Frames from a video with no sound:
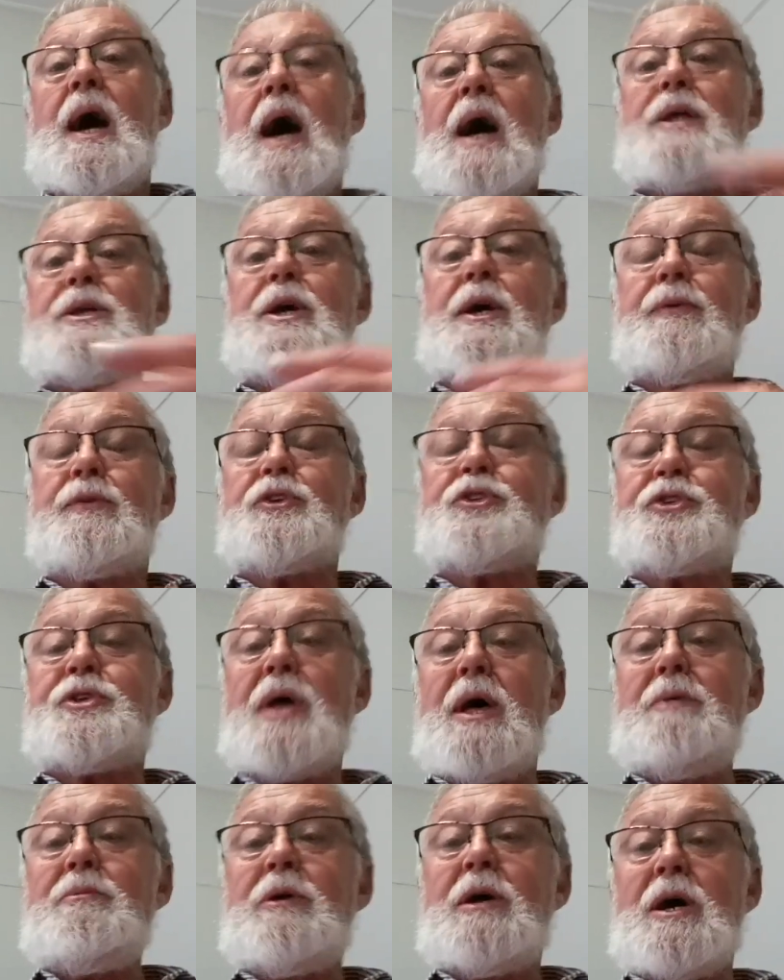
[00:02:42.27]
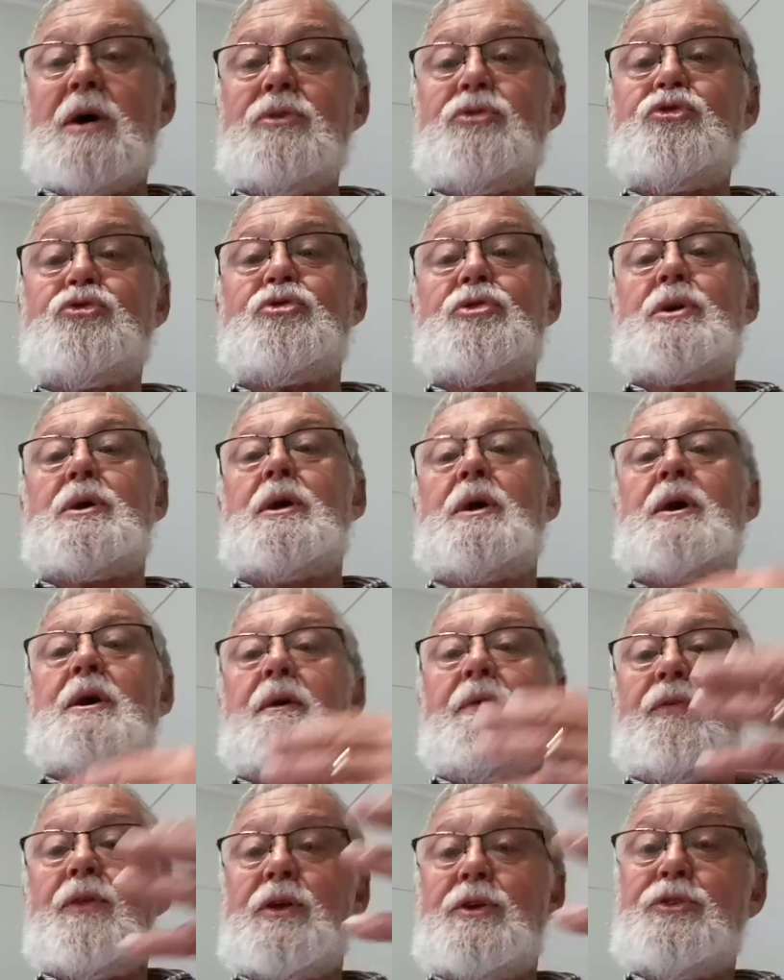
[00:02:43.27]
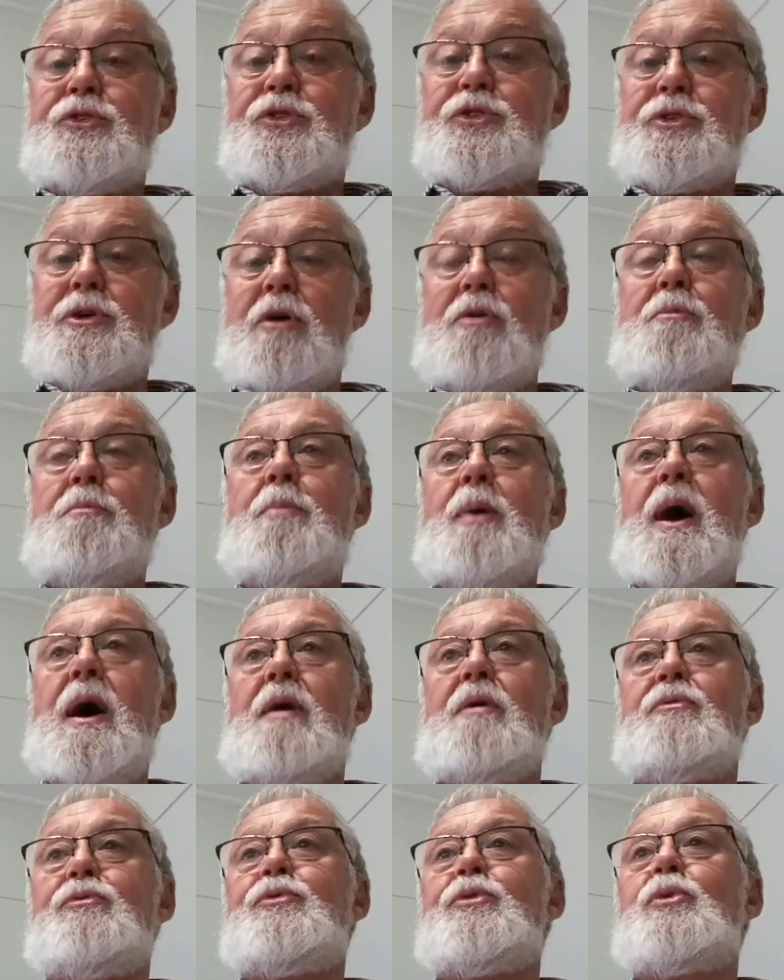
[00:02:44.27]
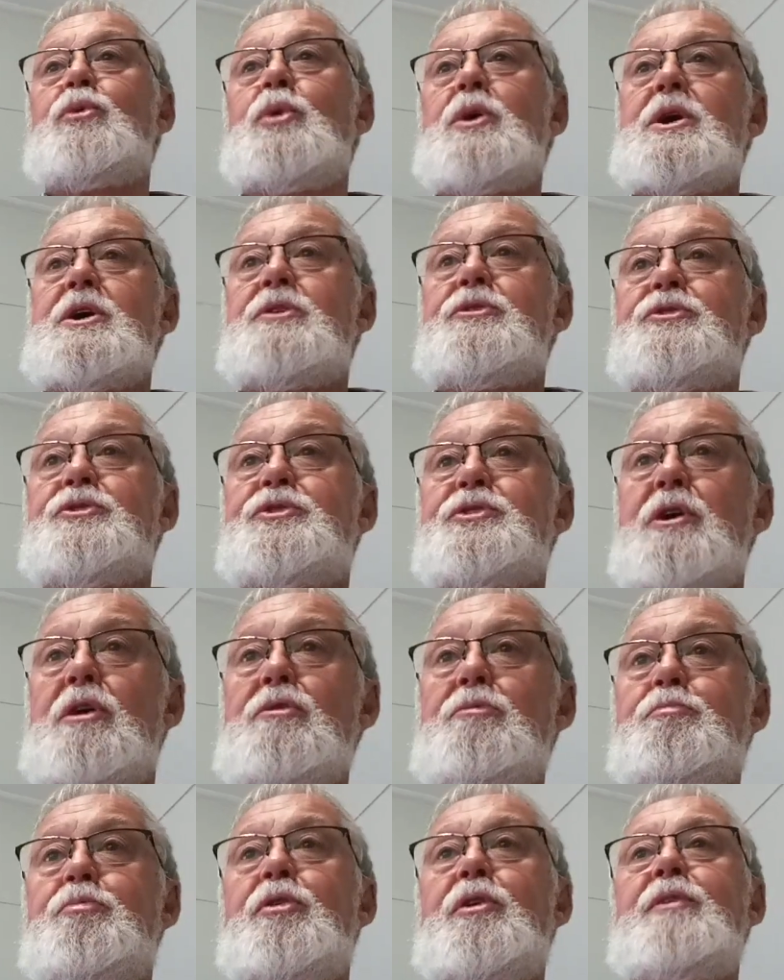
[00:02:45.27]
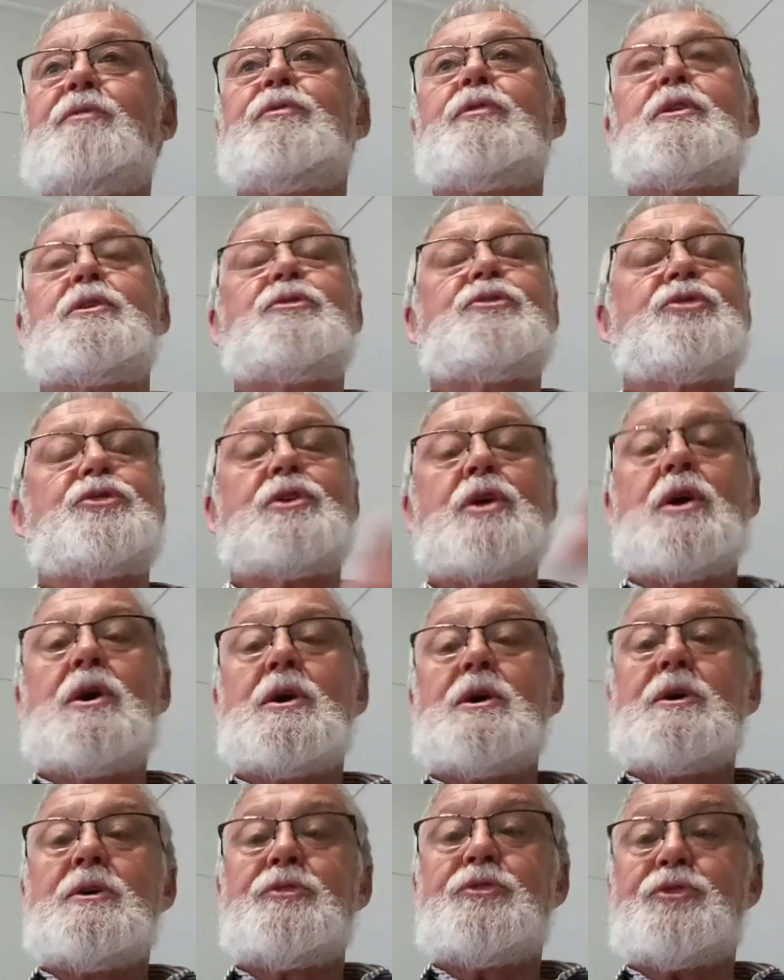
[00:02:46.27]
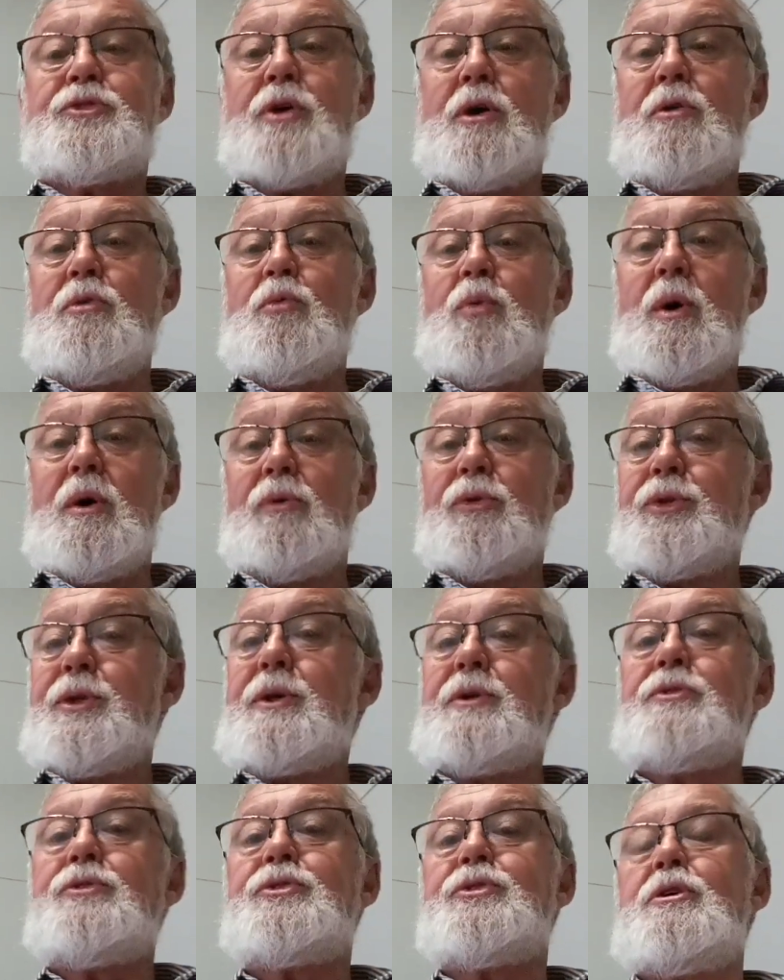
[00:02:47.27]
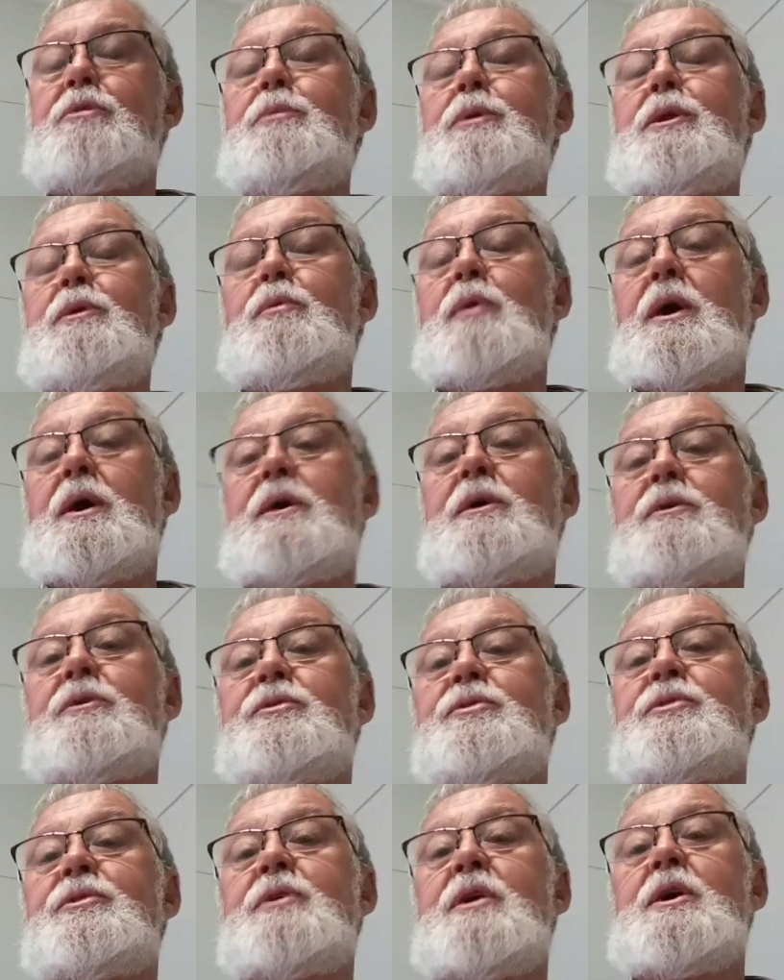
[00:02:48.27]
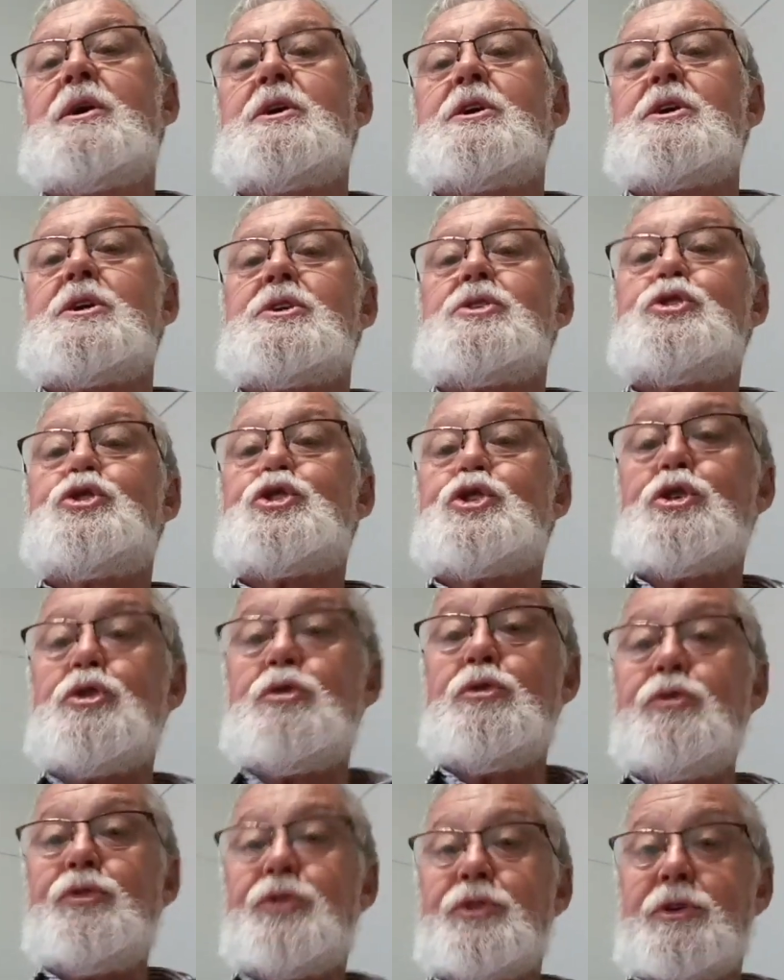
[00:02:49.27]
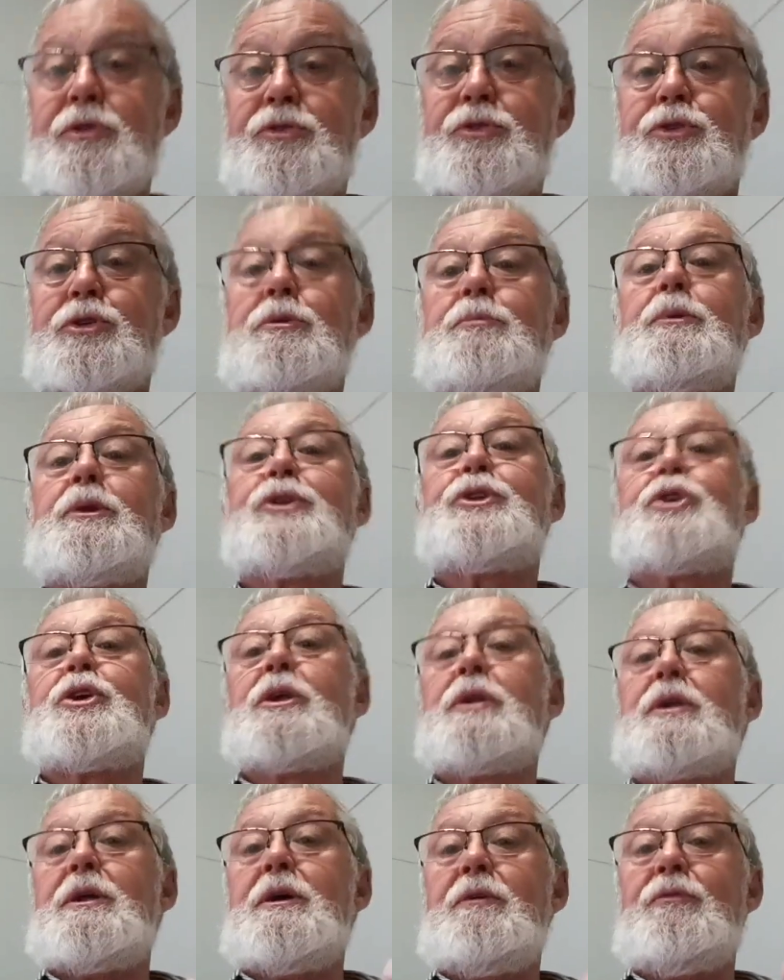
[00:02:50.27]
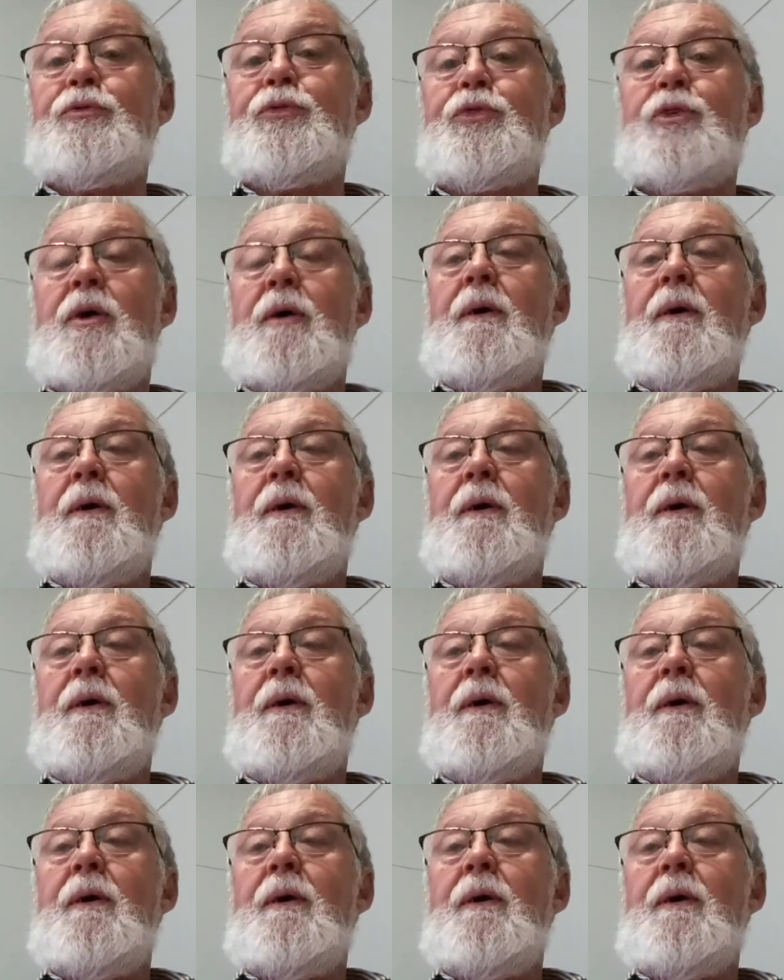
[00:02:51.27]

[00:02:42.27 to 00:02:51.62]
And yet the same country that is so powerful, so privileged, so wealthy in so many ways, chooses to live